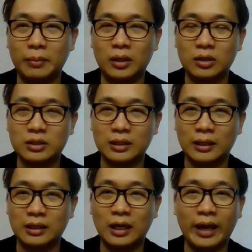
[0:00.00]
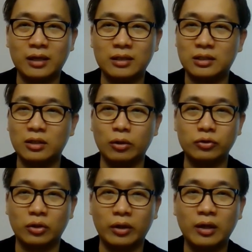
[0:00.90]
because the legacy
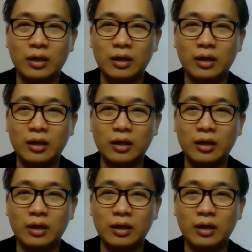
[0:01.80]
goes on